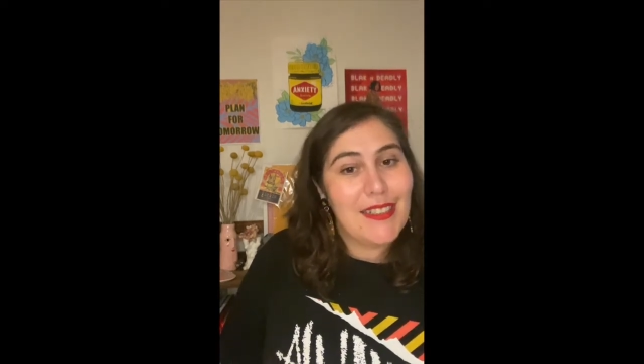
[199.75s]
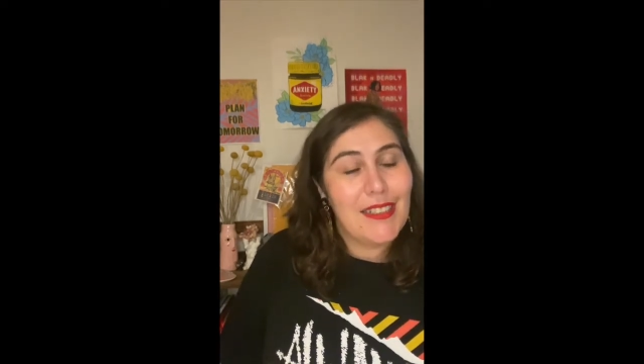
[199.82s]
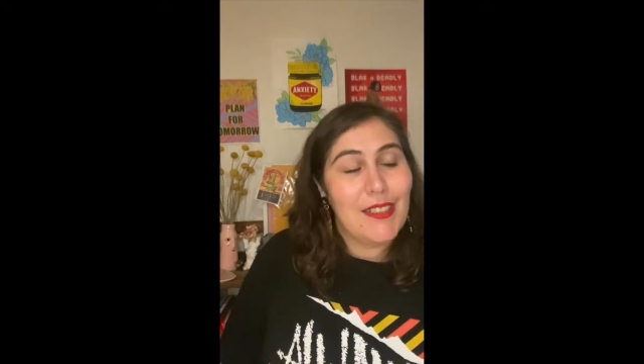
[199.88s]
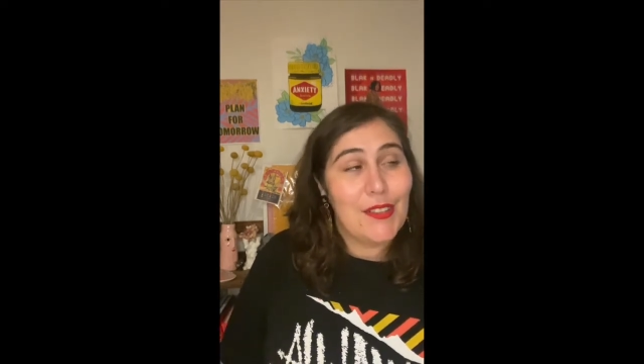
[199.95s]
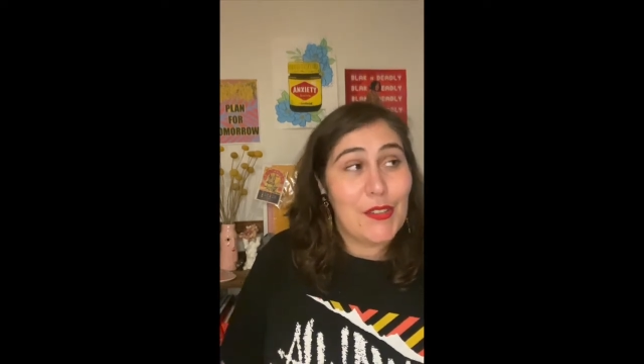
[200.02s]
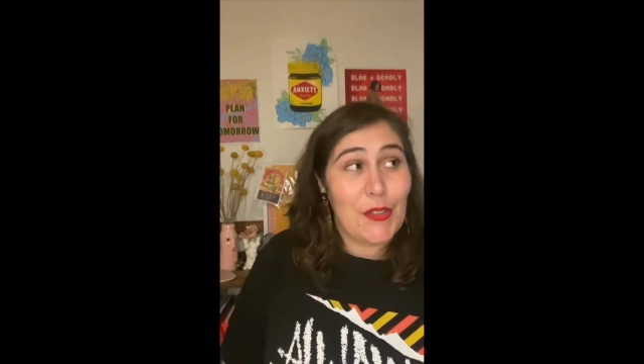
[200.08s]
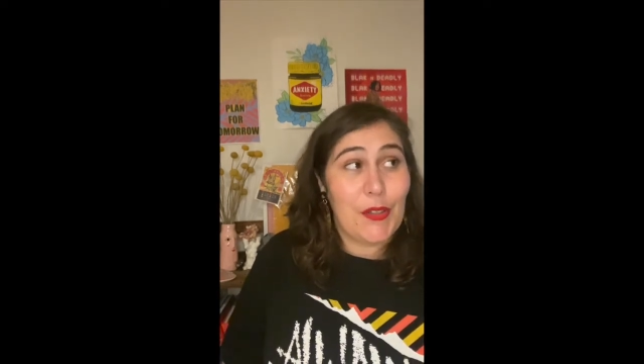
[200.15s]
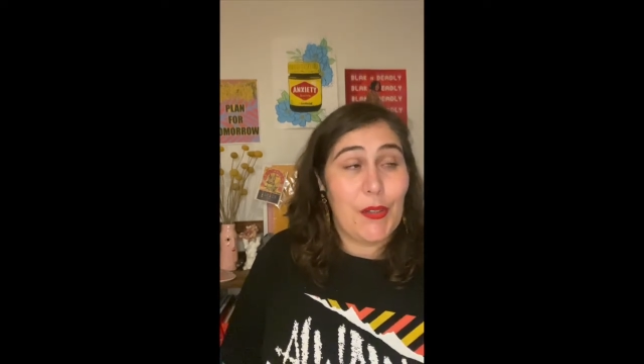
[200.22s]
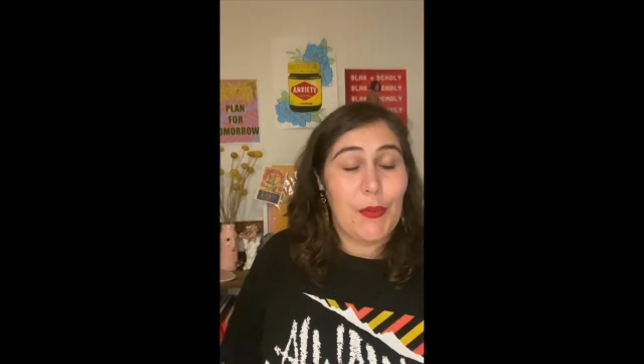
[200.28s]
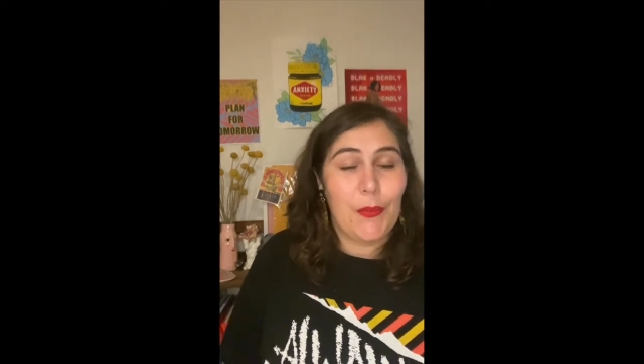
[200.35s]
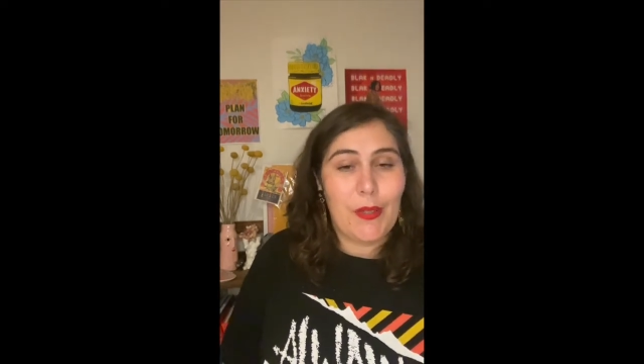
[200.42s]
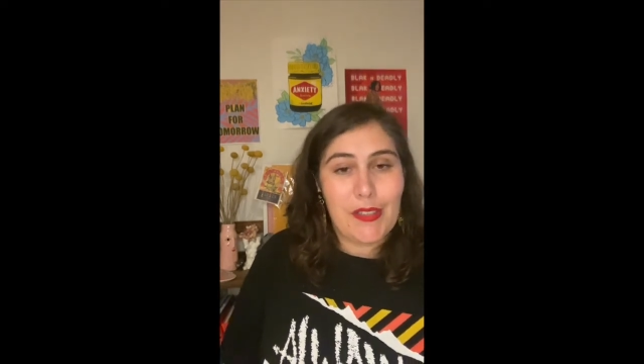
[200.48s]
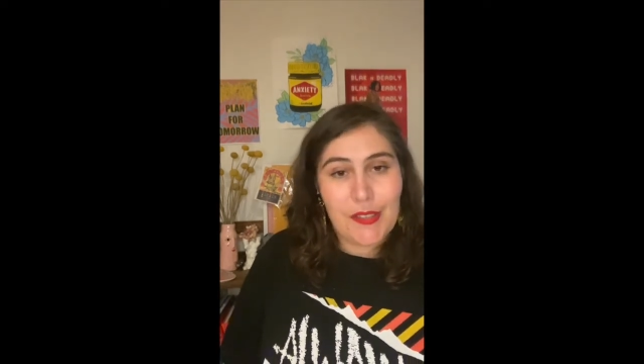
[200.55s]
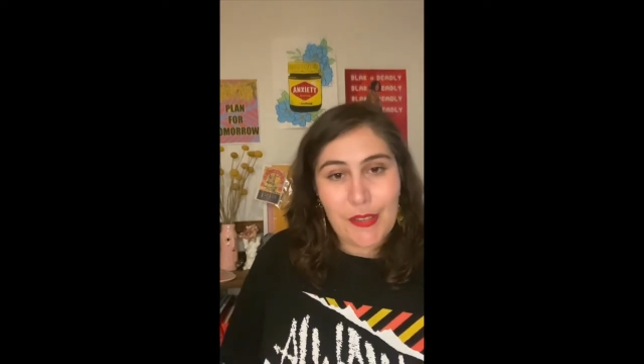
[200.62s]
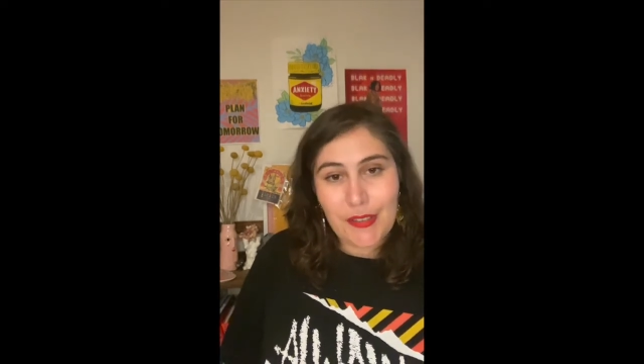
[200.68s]
So
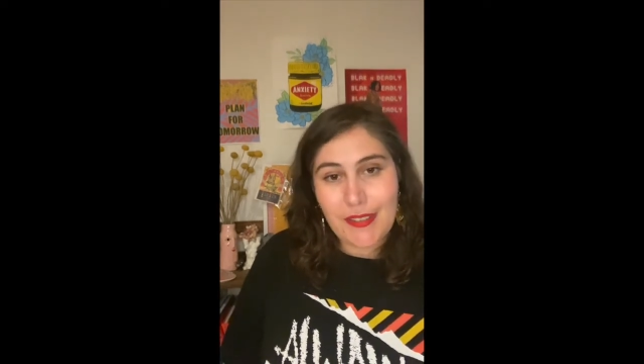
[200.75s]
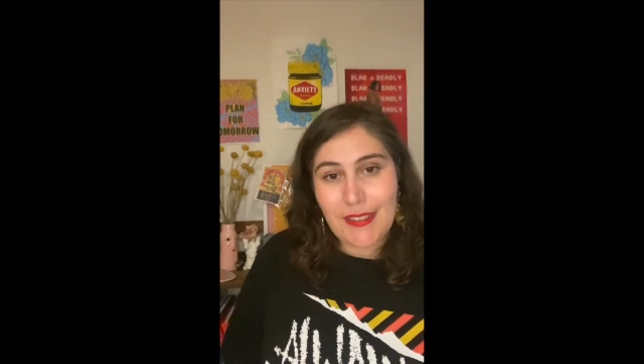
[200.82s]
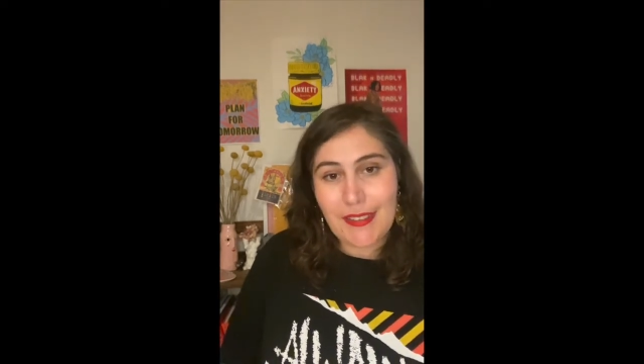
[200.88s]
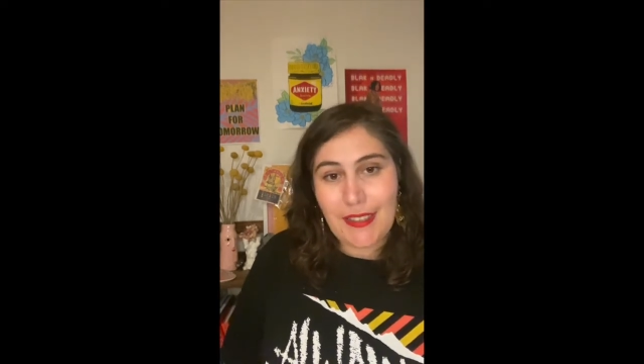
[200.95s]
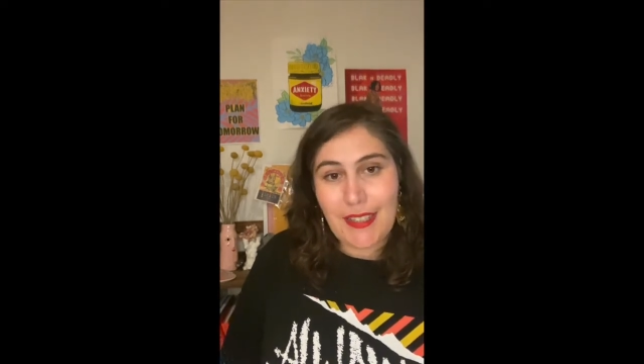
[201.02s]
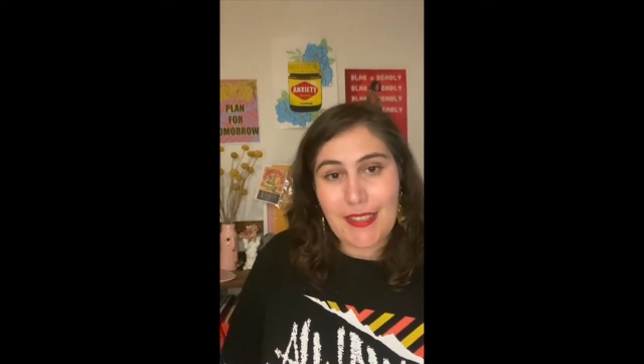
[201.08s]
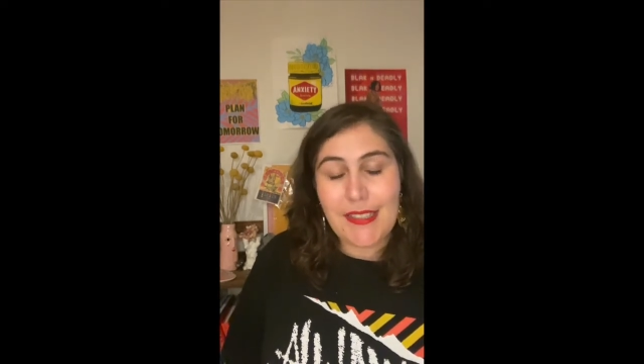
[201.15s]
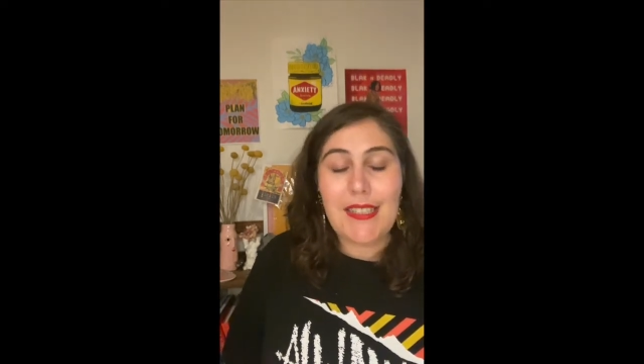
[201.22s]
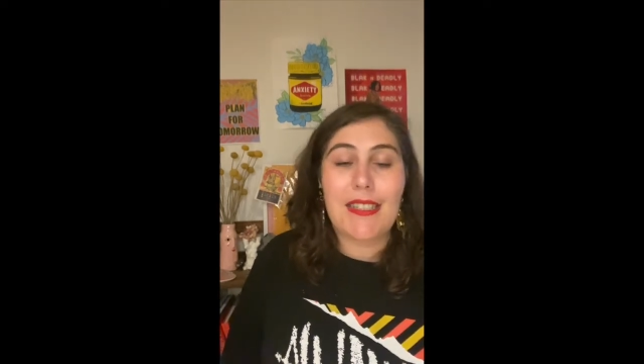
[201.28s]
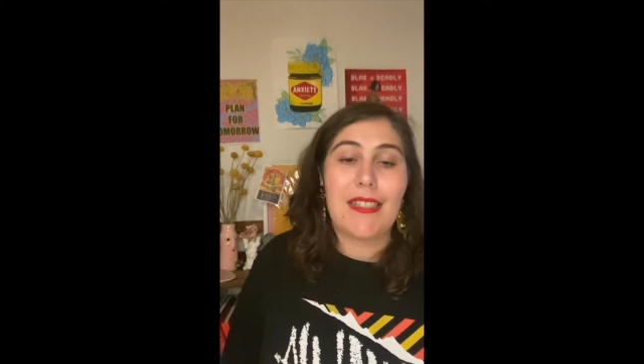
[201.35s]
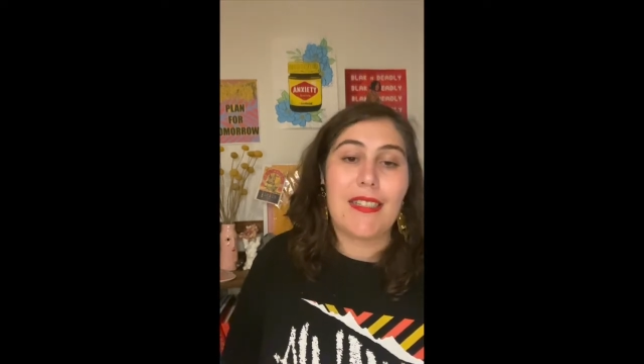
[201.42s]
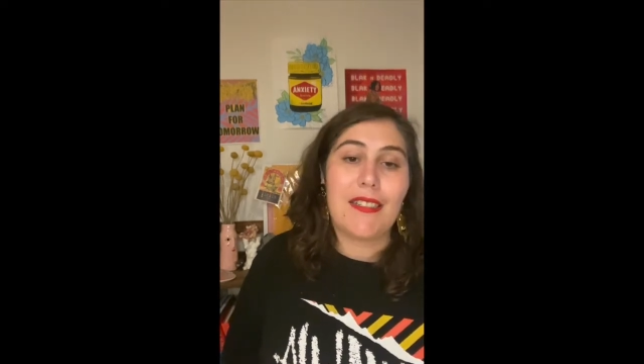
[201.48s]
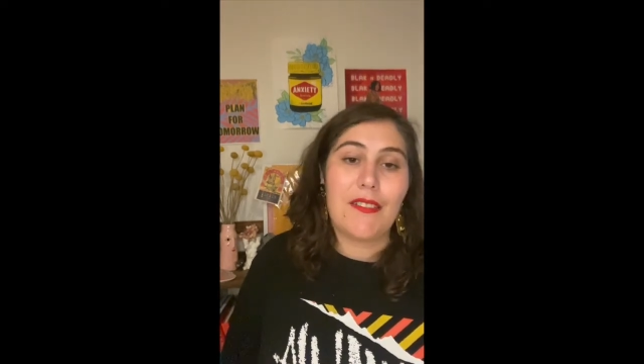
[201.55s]
once you're selected